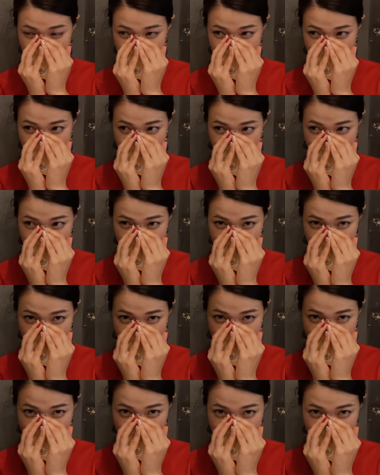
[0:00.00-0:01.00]

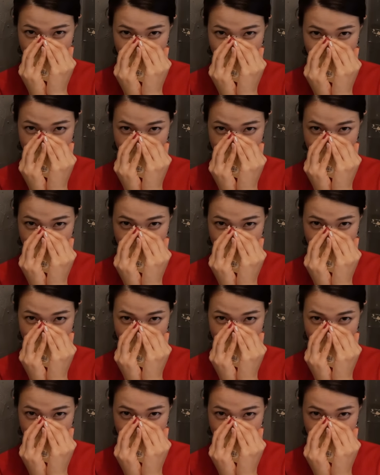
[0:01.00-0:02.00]

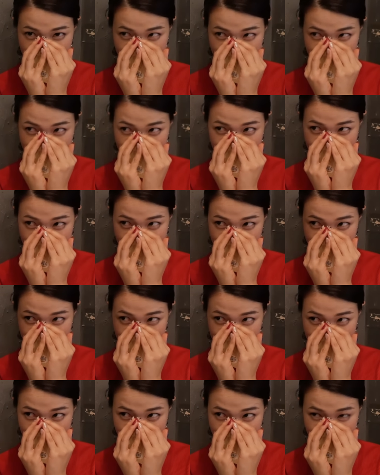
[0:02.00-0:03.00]

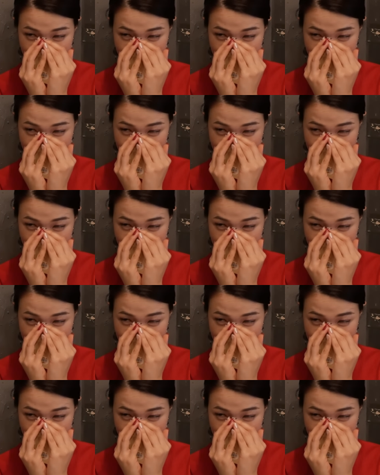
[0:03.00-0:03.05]
[no speech]